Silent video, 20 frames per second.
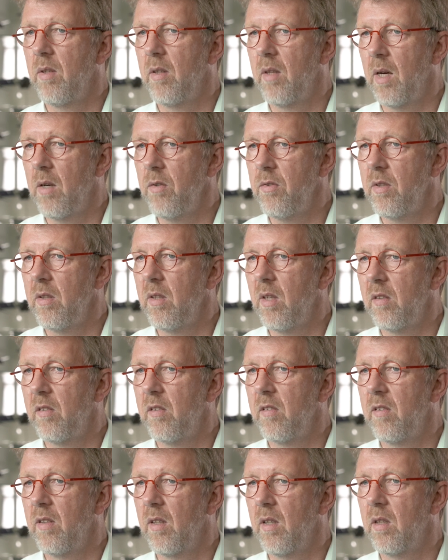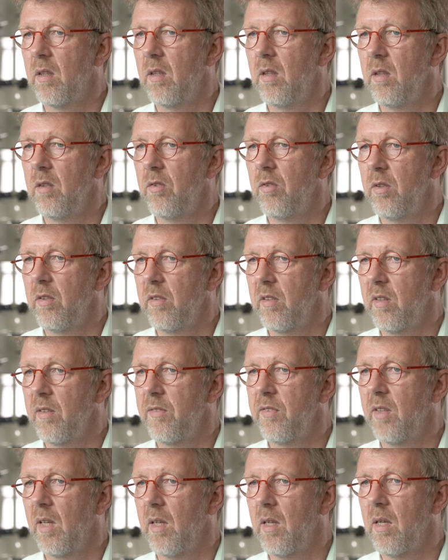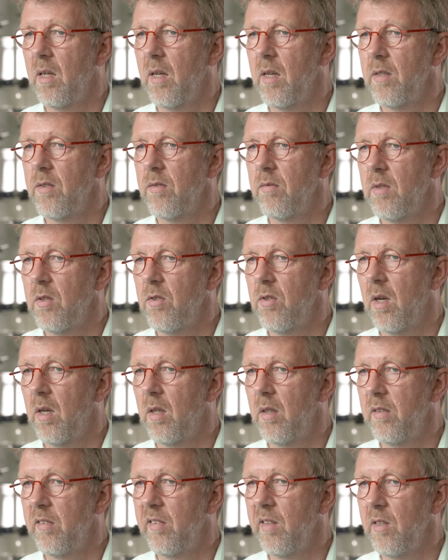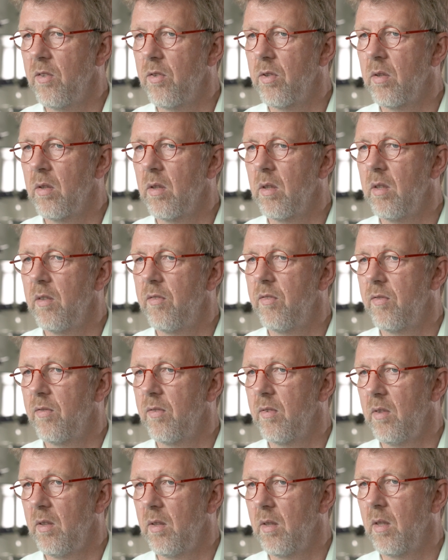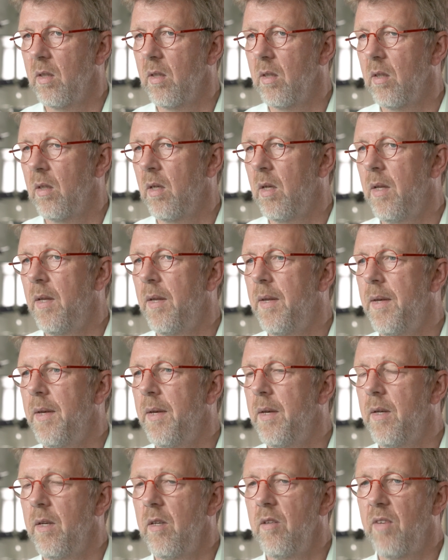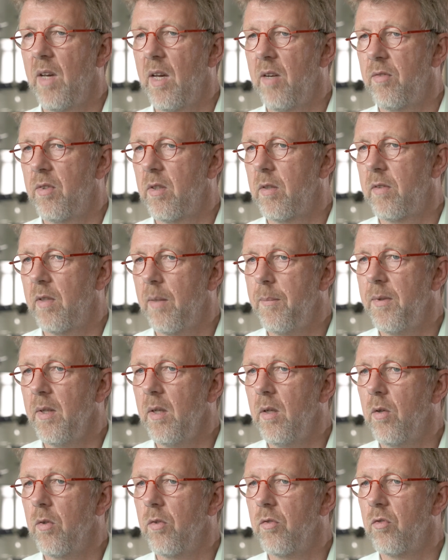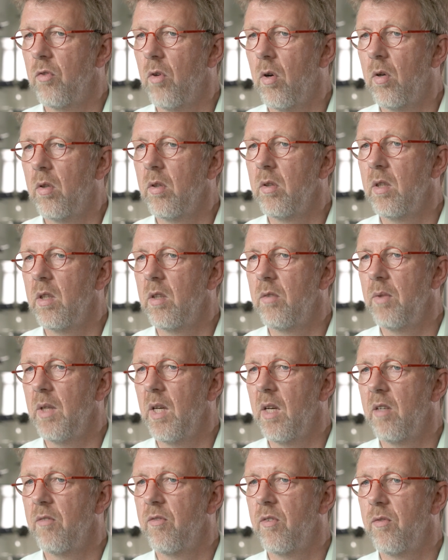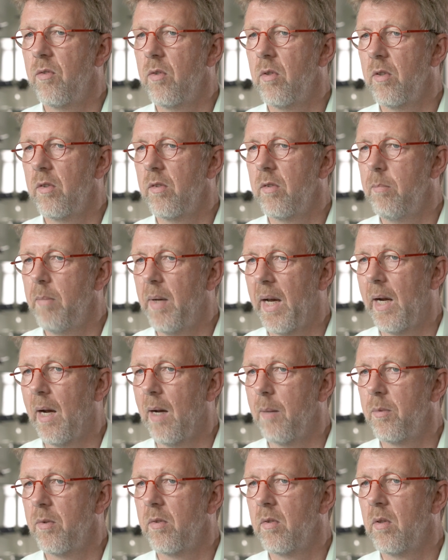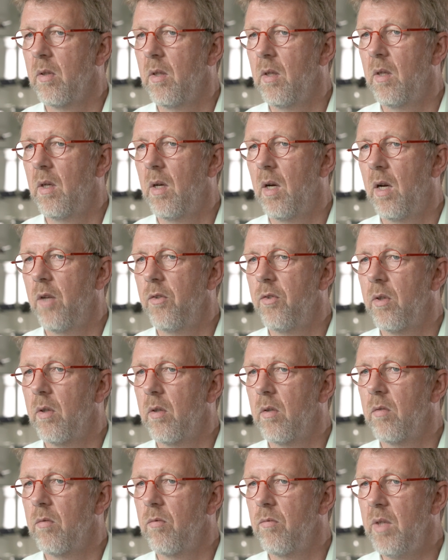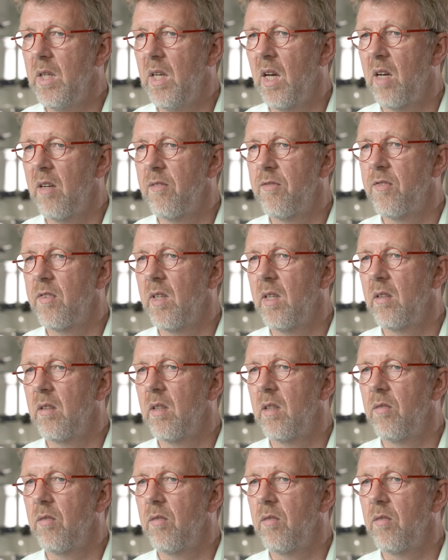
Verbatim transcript: without the necessary reserve satellites, which are essential if, uh, if ever something goes wrong, that we have, of course, backups. And uh, so we have said